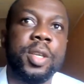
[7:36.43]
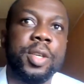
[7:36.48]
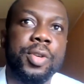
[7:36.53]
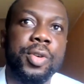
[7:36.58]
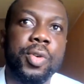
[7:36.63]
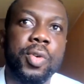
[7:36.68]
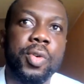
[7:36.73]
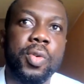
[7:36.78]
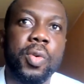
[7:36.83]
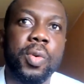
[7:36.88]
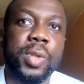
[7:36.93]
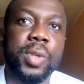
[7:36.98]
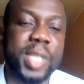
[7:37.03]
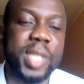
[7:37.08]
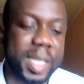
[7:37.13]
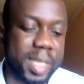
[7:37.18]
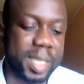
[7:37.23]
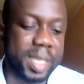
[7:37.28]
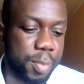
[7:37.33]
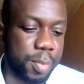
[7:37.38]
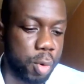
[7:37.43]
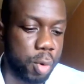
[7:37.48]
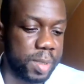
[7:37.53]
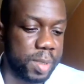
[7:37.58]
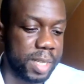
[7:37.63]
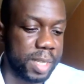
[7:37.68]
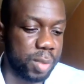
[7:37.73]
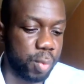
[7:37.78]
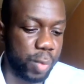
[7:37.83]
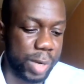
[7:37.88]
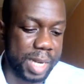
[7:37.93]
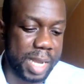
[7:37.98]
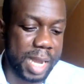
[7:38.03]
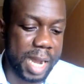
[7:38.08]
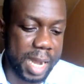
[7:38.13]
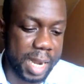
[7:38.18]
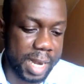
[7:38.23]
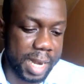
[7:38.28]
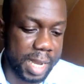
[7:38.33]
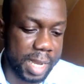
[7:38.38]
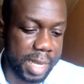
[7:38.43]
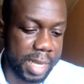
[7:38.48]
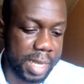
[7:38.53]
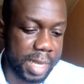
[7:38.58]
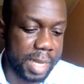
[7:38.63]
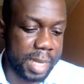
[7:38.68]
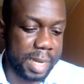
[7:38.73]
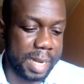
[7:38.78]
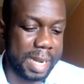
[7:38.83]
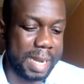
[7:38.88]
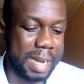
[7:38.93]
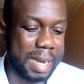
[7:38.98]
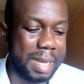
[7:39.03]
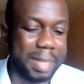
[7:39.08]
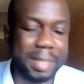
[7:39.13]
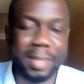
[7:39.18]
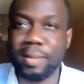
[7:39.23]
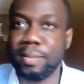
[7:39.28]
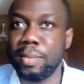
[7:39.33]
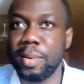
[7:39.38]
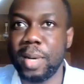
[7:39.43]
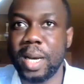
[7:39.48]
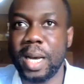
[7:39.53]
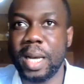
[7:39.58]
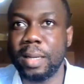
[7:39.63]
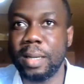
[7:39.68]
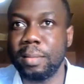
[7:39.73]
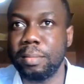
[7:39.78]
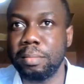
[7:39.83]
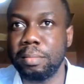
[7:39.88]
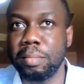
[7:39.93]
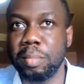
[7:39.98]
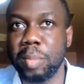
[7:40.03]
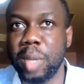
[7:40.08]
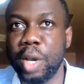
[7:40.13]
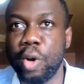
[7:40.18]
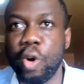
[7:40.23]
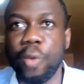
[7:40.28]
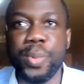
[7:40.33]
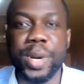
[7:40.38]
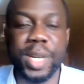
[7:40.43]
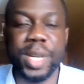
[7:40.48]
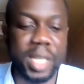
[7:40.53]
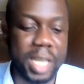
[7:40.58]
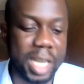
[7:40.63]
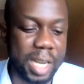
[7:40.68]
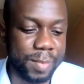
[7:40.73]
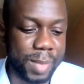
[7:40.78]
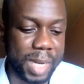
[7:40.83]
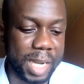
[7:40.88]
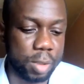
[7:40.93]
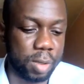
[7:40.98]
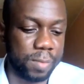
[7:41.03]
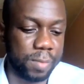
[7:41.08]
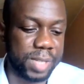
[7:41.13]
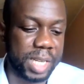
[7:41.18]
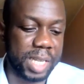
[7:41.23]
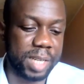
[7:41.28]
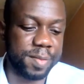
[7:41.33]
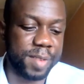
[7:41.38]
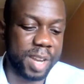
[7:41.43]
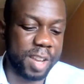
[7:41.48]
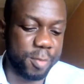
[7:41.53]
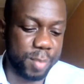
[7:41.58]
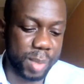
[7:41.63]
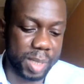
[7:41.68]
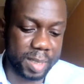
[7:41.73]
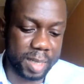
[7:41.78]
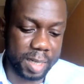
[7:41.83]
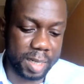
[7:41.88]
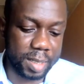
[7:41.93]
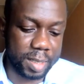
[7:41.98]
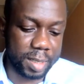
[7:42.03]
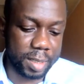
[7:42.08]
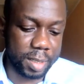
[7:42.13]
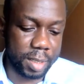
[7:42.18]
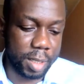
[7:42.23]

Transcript: You just juxtapose this with Ghana that has and a corporate income tax of 35%,